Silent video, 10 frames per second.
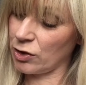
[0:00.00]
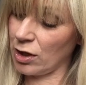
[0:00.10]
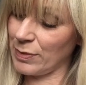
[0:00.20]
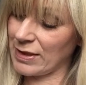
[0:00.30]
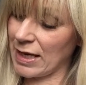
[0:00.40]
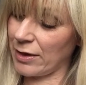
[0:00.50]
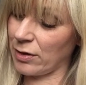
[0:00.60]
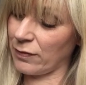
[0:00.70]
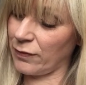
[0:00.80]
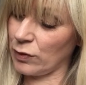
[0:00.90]
only be taken
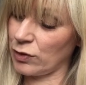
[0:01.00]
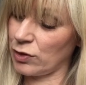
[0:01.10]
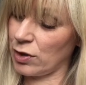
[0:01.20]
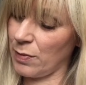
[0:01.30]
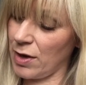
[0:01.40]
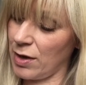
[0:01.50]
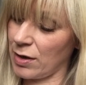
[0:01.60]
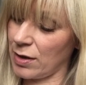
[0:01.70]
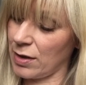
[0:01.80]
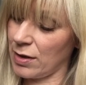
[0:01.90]
on a full
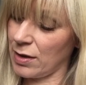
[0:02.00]
stomach.